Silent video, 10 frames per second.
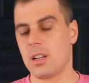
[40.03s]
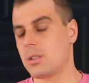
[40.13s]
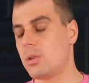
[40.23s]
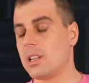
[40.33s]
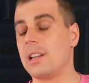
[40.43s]

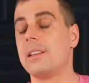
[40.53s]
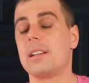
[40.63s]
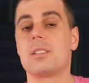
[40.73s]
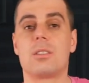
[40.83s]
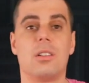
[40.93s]
Google
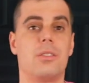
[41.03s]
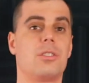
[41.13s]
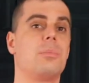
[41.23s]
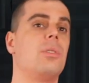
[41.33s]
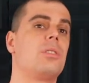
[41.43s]
Analytics
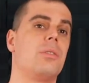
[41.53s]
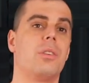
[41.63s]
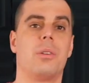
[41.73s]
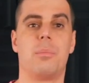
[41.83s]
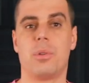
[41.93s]
covers most of
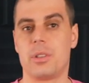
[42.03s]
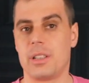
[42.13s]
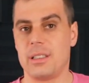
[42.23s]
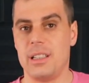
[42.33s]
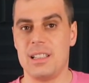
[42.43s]
your
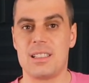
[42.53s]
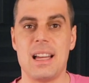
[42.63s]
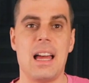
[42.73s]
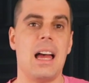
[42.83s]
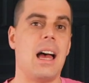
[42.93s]
reporting needs,
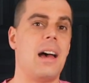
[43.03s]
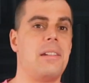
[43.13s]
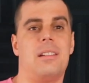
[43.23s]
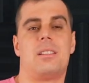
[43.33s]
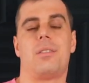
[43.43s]

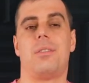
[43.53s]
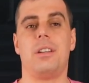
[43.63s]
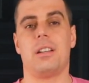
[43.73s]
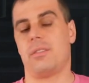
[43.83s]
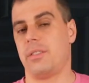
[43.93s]
and it's
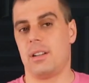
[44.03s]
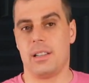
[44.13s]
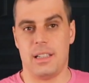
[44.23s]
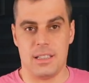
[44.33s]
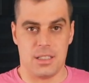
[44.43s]
free and
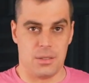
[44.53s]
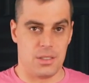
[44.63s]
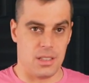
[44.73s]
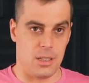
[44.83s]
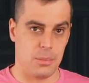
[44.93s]
fairly easy to
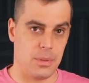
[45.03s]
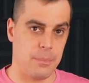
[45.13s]
set up.